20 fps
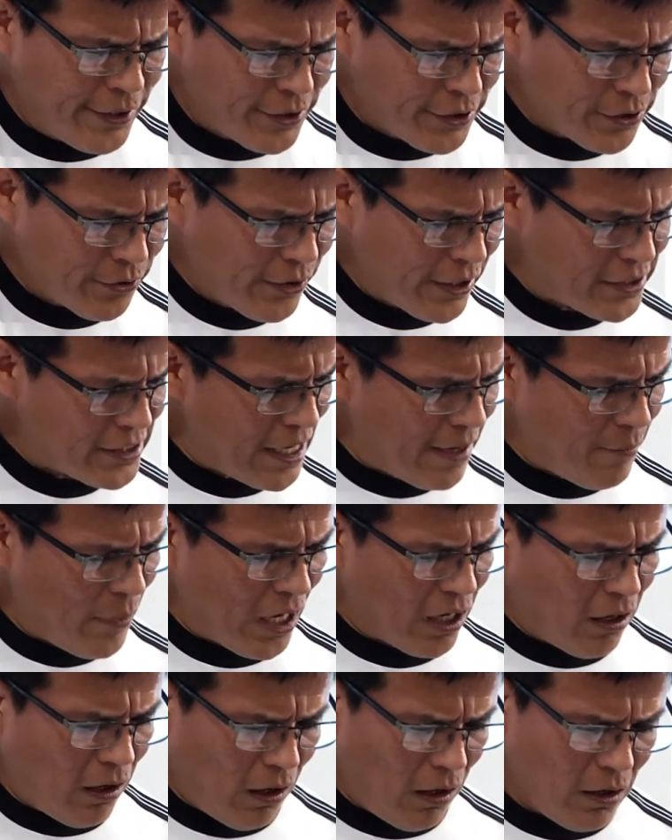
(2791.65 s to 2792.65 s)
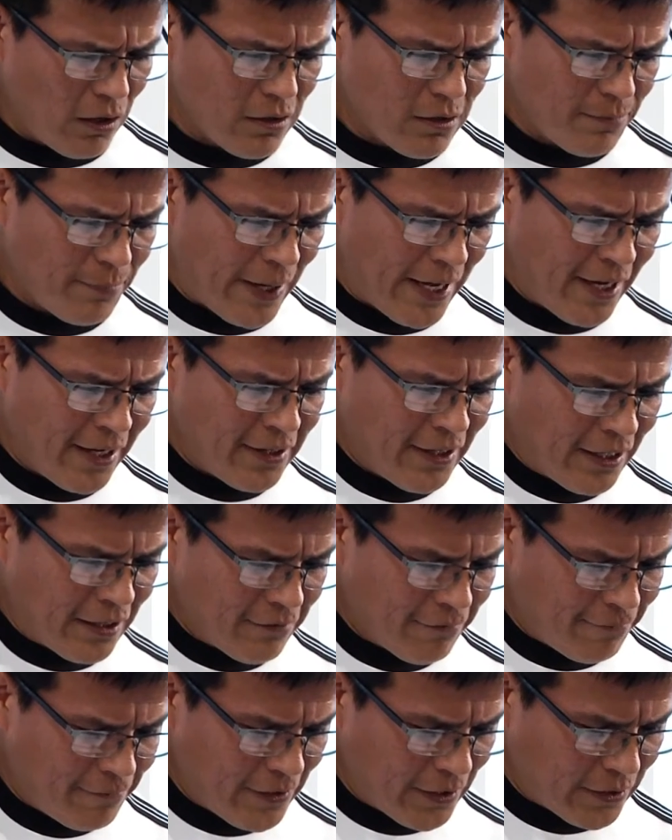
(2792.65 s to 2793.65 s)
So does that make all the pain I
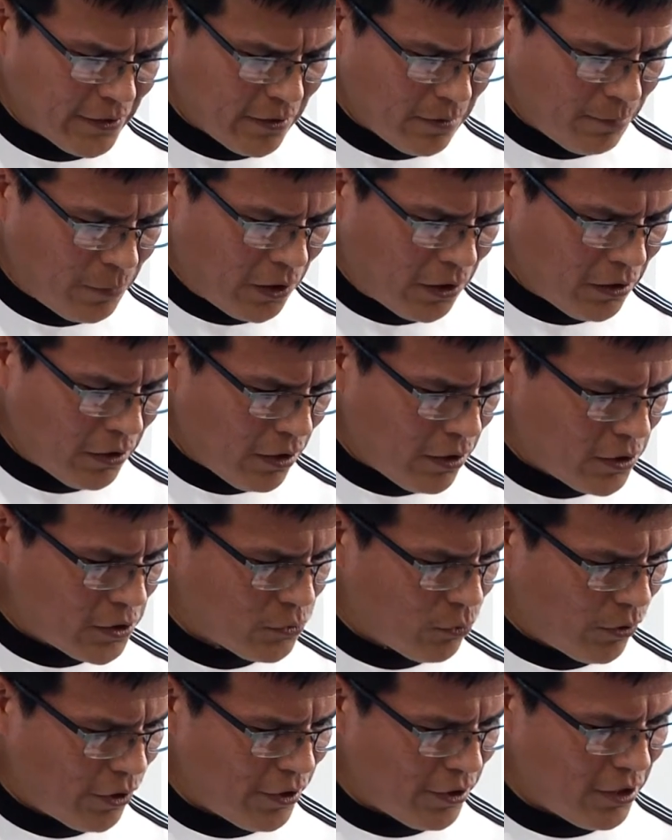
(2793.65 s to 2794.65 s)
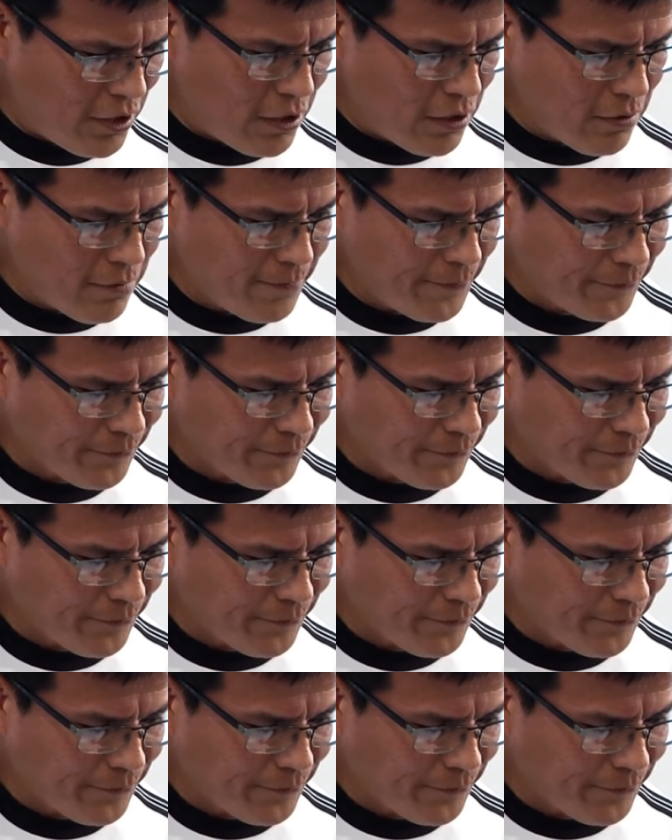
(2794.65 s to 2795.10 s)
inflicted upon others worth it?